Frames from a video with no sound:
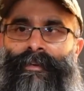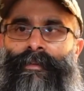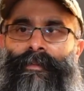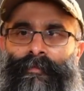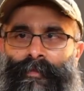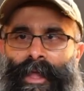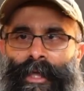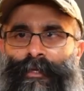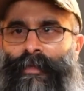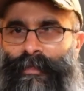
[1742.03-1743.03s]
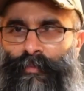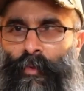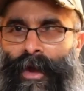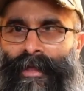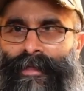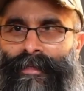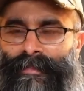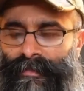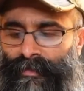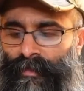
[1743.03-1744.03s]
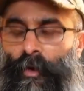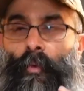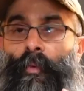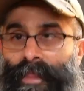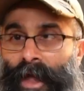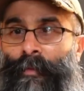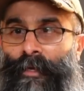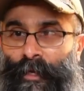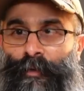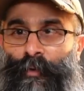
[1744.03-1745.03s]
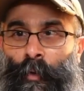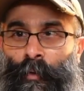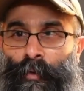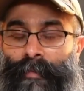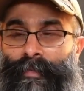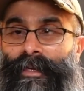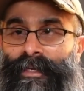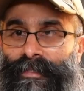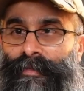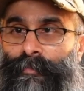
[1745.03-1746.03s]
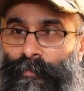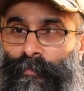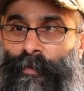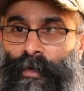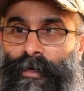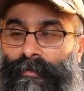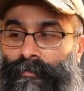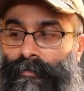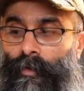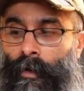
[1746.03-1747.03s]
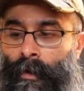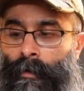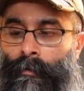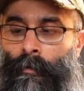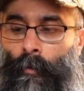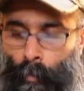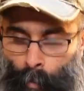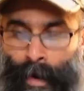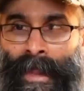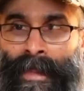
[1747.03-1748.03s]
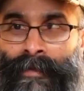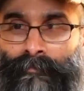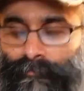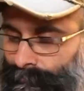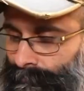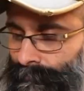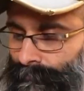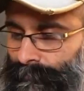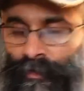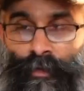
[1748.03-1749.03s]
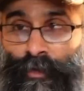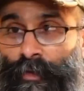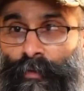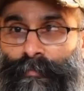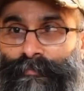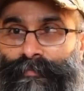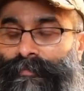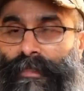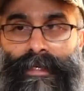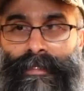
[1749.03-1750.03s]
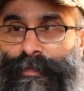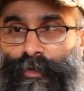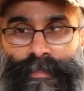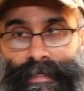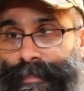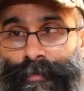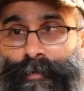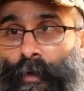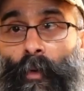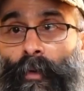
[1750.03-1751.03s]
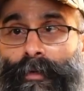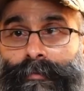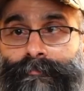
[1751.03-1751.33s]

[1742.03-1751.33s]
the flash on this bracket without the control grip is the preferred way to shoot. It's just easier to hold.